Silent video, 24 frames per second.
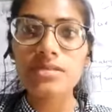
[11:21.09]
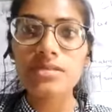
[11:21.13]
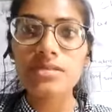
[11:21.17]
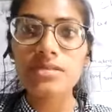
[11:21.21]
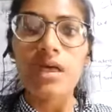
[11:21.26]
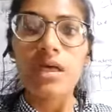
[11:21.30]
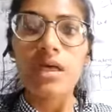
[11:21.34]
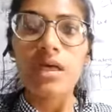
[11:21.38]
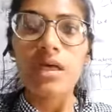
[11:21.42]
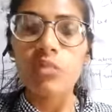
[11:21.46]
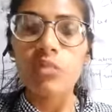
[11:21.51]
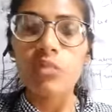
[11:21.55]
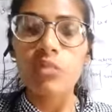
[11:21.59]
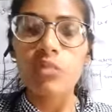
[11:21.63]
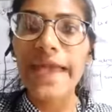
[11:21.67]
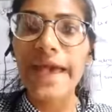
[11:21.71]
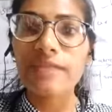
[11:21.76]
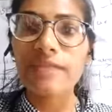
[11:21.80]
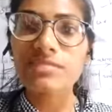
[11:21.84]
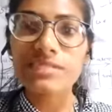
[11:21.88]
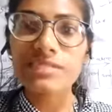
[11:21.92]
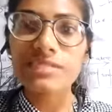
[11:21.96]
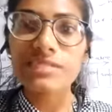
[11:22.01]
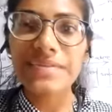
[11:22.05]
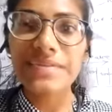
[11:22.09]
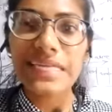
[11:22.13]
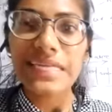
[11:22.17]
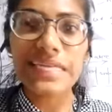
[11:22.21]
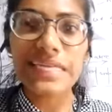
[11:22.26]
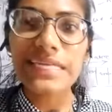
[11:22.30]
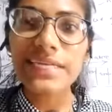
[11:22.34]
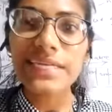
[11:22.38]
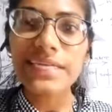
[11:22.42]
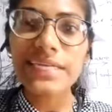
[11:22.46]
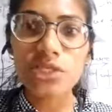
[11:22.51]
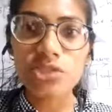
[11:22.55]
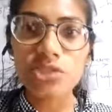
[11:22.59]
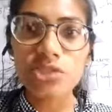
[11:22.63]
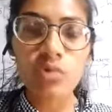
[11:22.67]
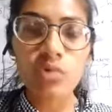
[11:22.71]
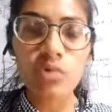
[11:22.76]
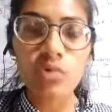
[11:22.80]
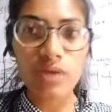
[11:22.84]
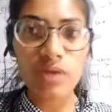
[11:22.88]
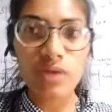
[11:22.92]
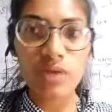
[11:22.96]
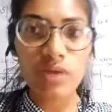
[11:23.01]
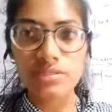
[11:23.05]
We have some irritation on our